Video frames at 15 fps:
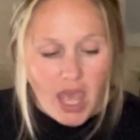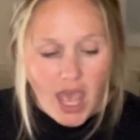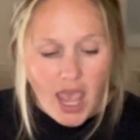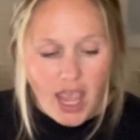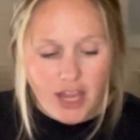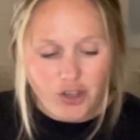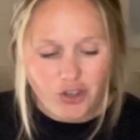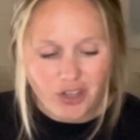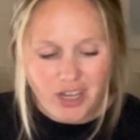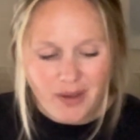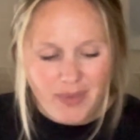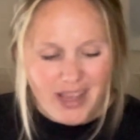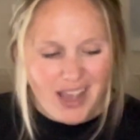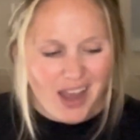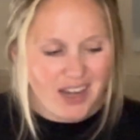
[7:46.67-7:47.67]
And you're going
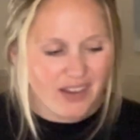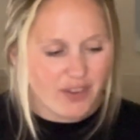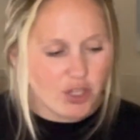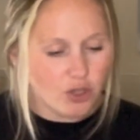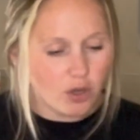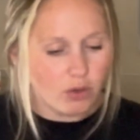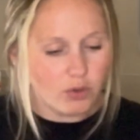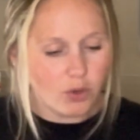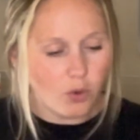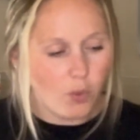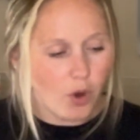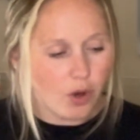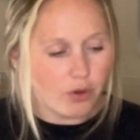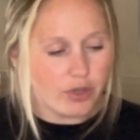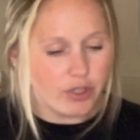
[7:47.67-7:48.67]
to be kind of in your own little
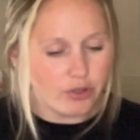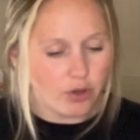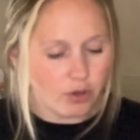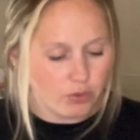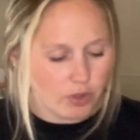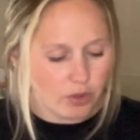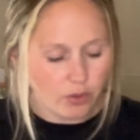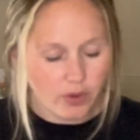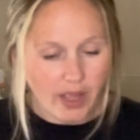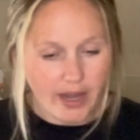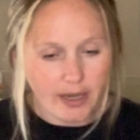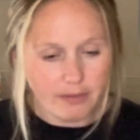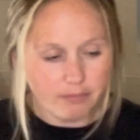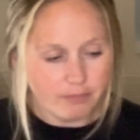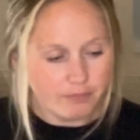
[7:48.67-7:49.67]
world, in your own little
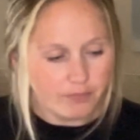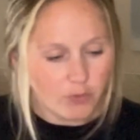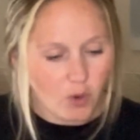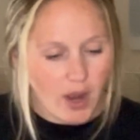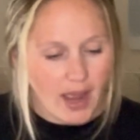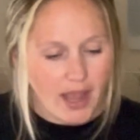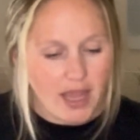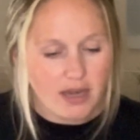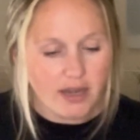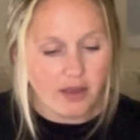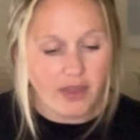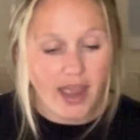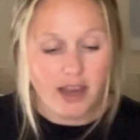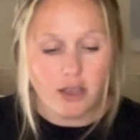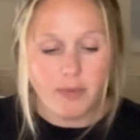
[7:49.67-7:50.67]
lane. Okay, now
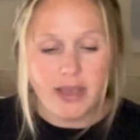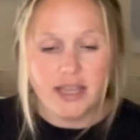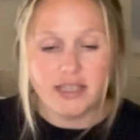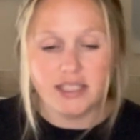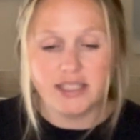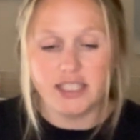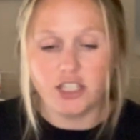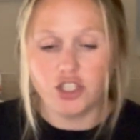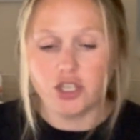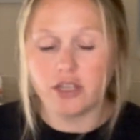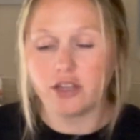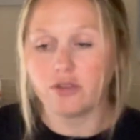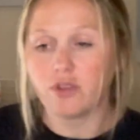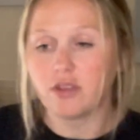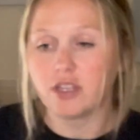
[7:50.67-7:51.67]
that could be a decision
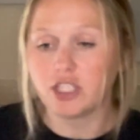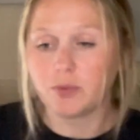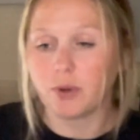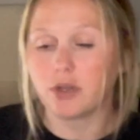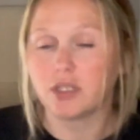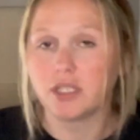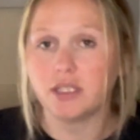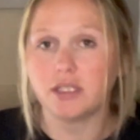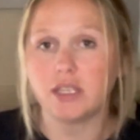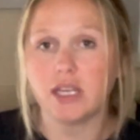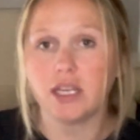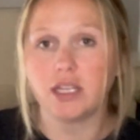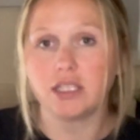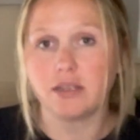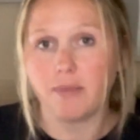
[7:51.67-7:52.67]
here that this person's
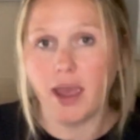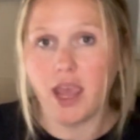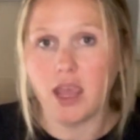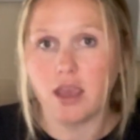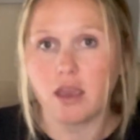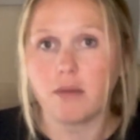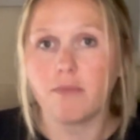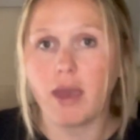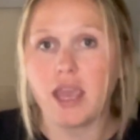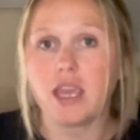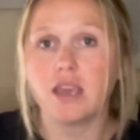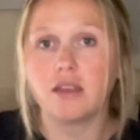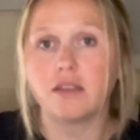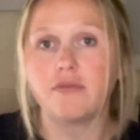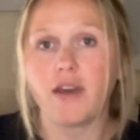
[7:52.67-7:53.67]
needing to make,
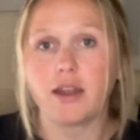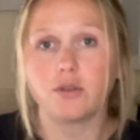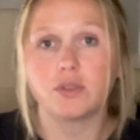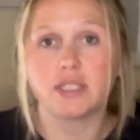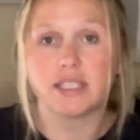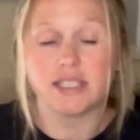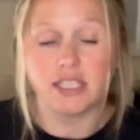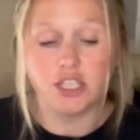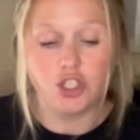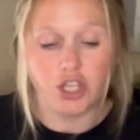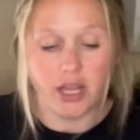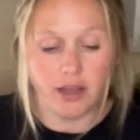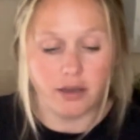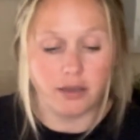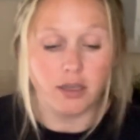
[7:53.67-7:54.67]
making the final
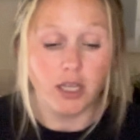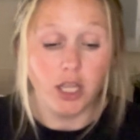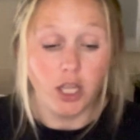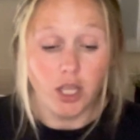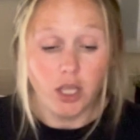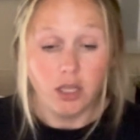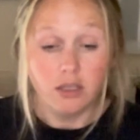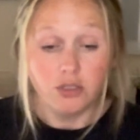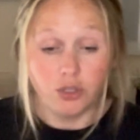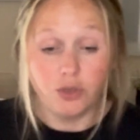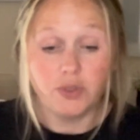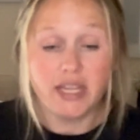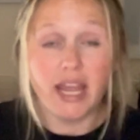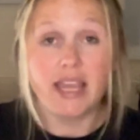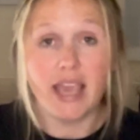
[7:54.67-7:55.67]
decision to
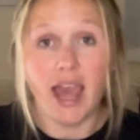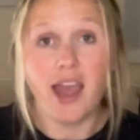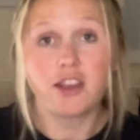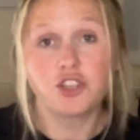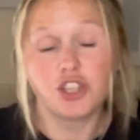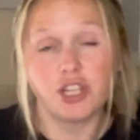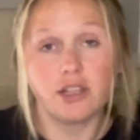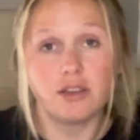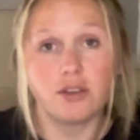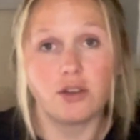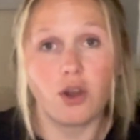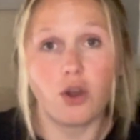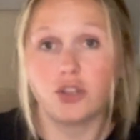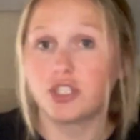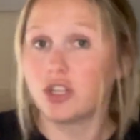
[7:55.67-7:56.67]
take
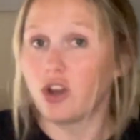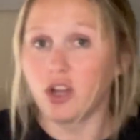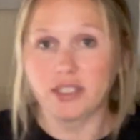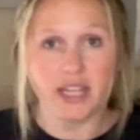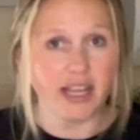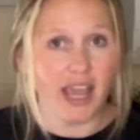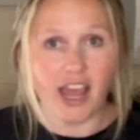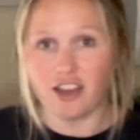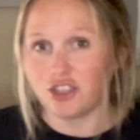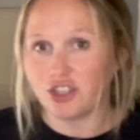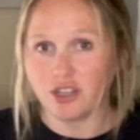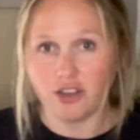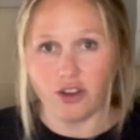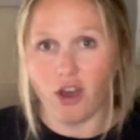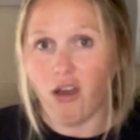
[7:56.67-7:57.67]
action or to not take
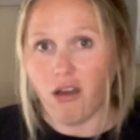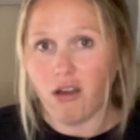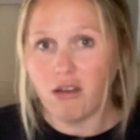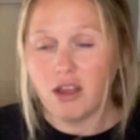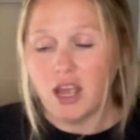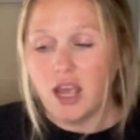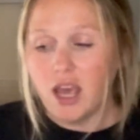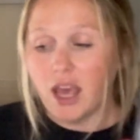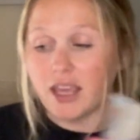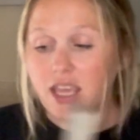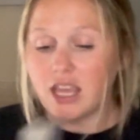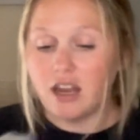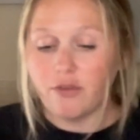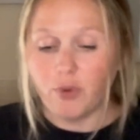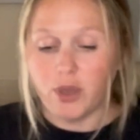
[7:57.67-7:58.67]
action at all.
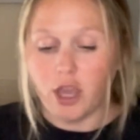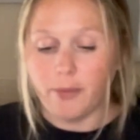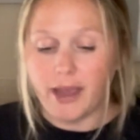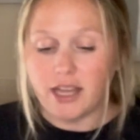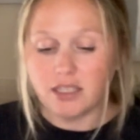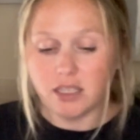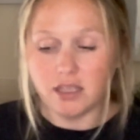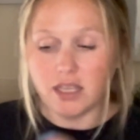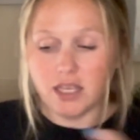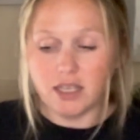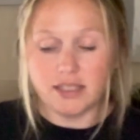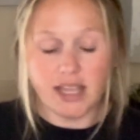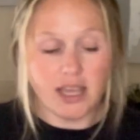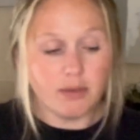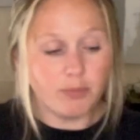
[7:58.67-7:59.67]
Again, if we go back to the
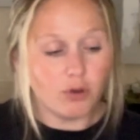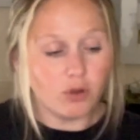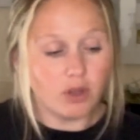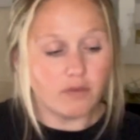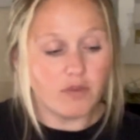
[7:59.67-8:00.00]
example of